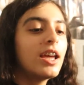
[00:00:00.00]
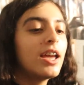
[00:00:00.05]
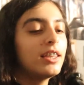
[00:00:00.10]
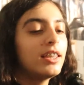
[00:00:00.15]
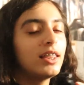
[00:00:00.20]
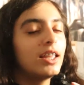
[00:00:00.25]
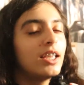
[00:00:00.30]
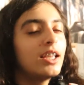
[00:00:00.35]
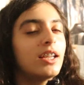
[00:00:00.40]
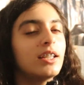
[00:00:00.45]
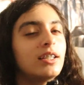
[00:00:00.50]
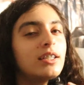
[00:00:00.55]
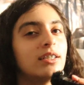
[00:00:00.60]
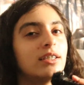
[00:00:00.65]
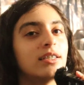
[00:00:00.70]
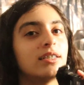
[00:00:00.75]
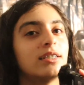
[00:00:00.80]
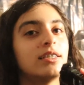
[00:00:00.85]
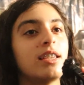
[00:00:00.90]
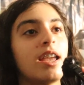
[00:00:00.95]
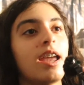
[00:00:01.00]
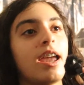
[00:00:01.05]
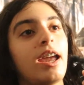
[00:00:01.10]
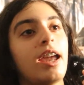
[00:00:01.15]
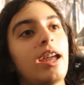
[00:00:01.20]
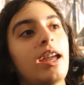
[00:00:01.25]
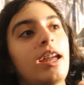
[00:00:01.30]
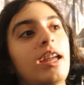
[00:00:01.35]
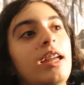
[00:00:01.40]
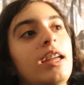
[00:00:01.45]
I think it is
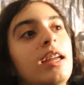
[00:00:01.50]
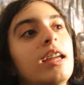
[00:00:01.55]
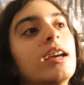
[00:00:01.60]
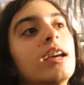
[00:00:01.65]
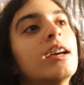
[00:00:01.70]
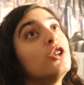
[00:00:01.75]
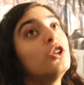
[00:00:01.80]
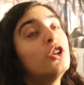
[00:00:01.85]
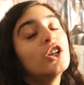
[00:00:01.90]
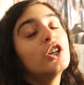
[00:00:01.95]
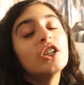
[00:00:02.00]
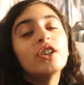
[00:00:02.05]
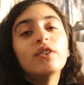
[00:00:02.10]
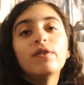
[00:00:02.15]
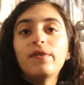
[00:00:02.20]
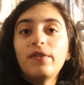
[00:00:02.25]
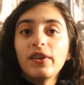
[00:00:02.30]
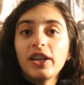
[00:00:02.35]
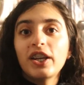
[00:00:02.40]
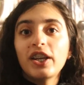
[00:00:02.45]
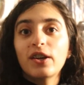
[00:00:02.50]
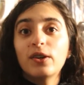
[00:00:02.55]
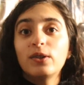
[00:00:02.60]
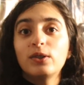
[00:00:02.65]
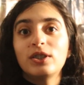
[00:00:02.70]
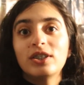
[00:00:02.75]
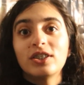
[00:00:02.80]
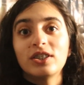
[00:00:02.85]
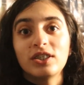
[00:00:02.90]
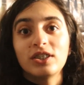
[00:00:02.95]
a good video
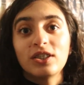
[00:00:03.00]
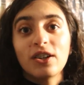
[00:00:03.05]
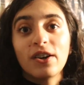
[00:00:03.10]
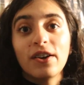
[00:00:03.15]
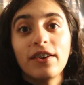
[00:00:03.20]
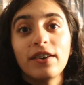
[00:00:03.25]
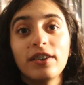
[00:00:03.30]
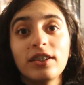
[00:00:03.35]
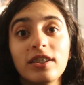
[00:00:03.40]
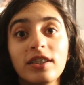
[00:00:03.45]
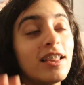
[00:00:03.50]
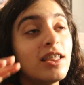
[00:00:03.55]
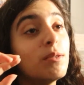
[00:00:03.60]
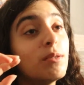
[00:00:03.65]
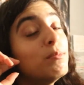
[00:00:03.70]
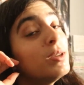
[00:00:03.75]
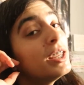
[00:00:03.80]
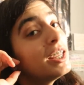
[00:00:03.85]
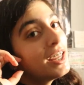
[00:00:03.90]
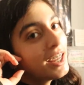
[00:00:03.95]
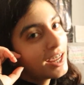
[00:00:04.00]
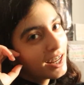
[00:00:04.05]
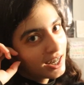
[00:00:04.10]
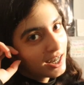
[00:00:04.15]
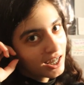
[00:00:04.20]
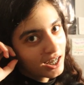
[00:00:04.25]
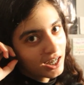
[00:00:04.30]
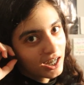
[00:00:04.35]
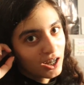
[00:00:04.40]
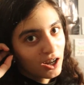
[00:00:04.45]
to start the
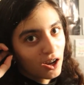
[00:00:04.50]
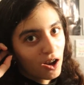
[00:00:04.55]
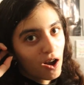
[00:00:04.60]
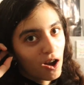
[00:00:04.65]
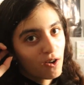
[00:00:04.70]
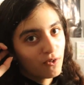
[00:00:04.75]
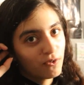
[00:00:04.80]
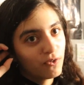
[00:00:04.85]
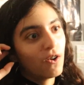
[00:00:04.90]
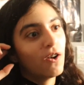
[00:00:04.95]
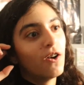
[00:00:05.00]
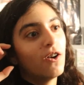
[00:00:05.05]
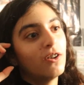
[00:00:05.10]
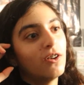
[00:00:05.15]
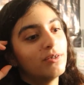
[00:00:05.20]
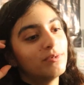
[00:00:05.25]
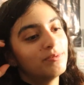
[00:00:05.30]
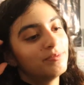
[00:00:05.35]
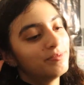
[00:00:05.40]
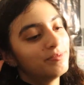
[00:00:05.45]
beginning of fall.